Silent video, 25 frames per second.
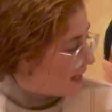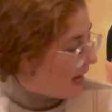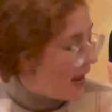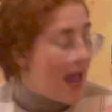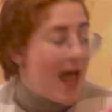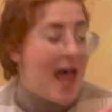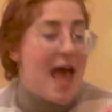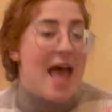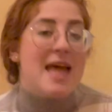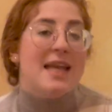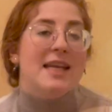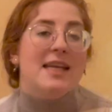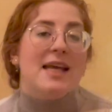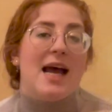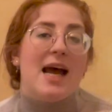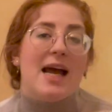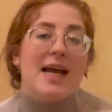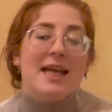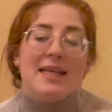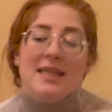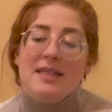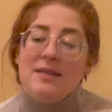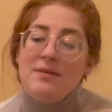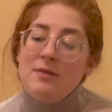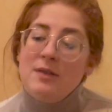and I
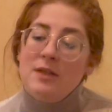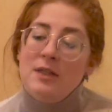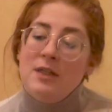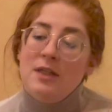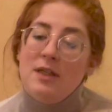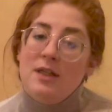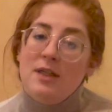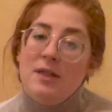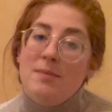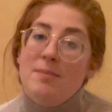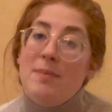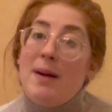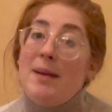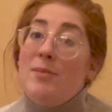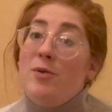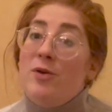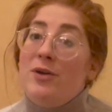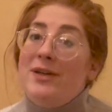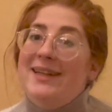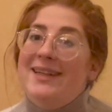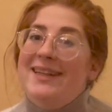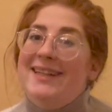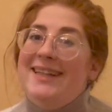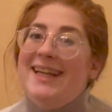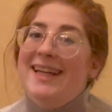can buy more.
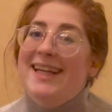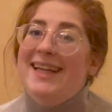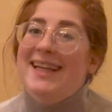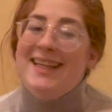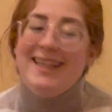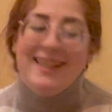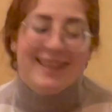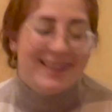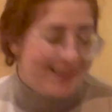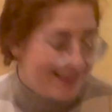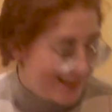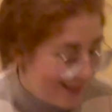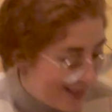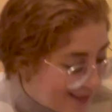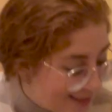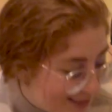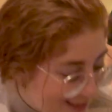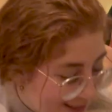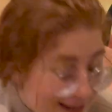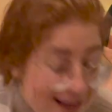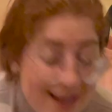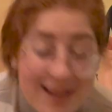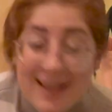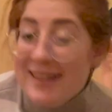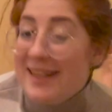that's
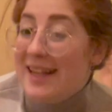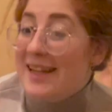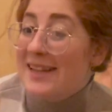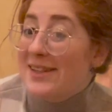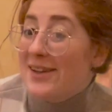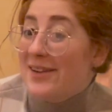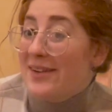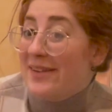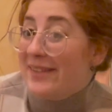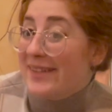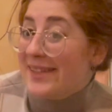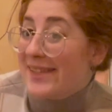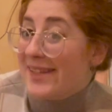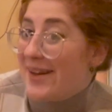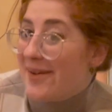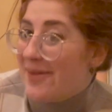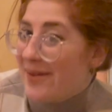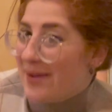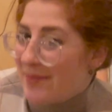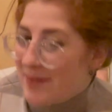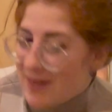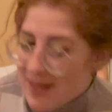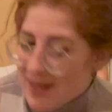the only reason I want to be